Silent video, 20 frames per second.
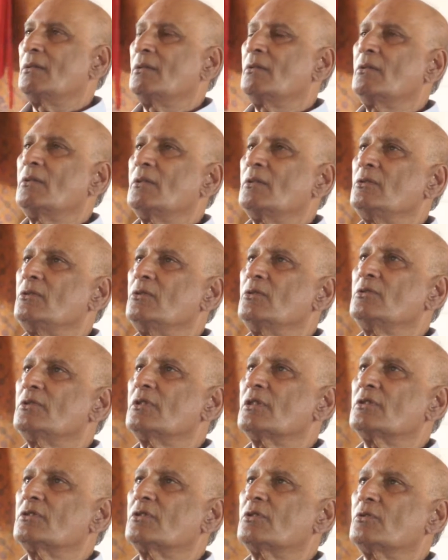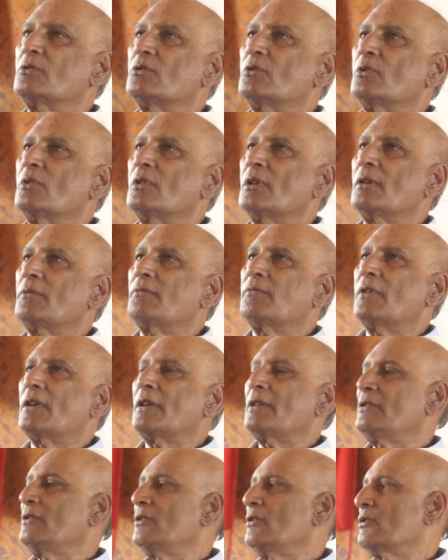No, you just go and
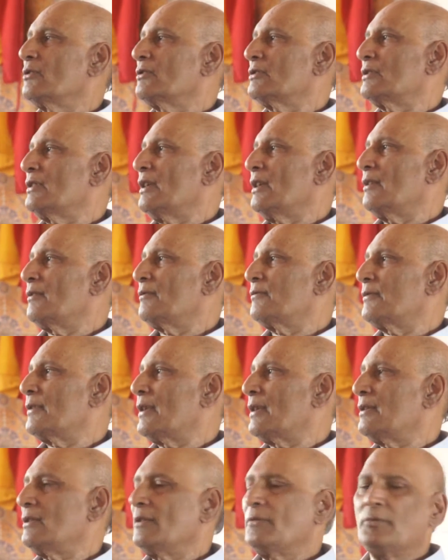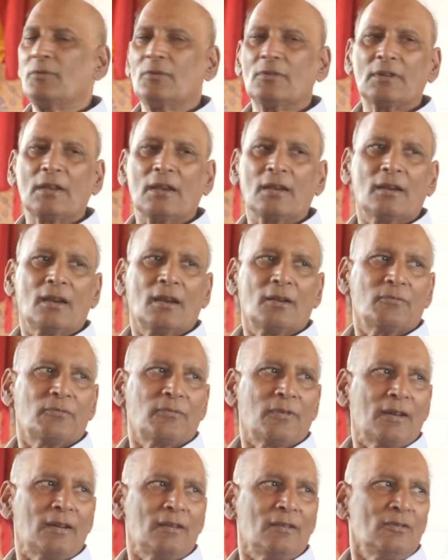find yourself, and if you cannot
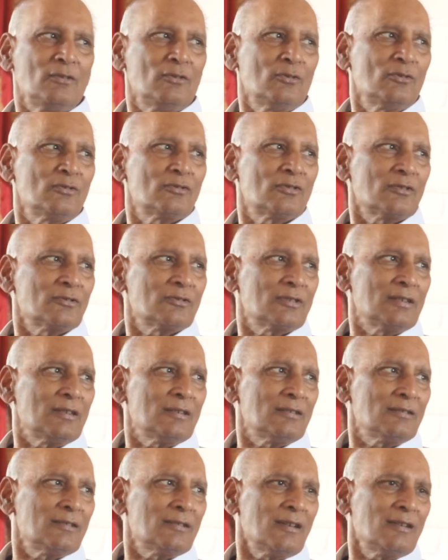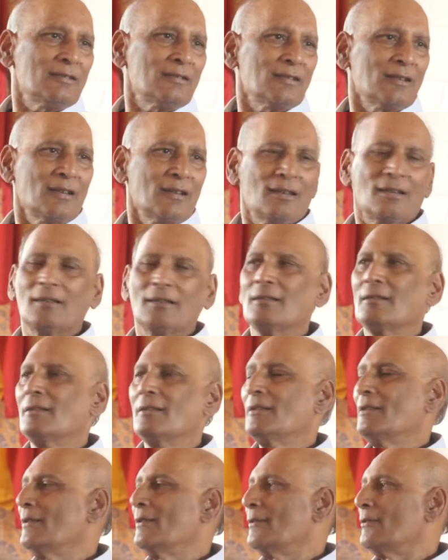find, use sashti sheshe.
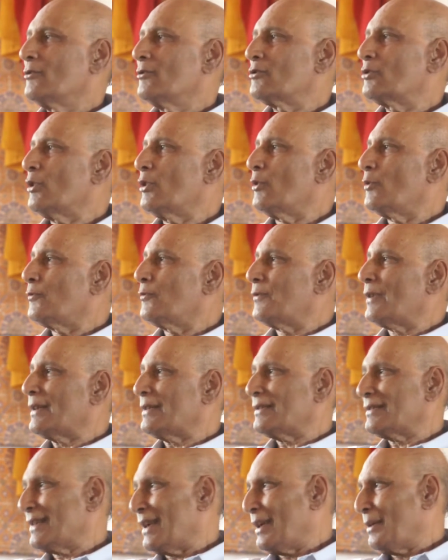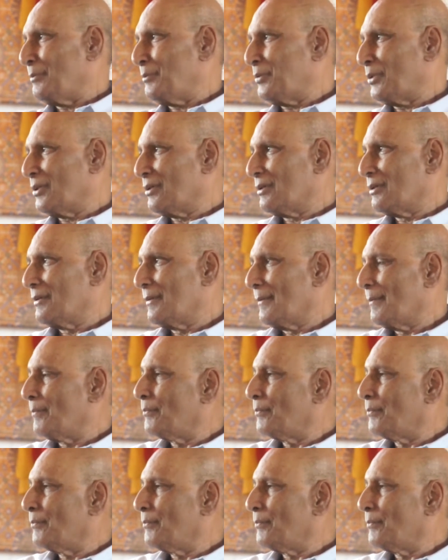So, for example,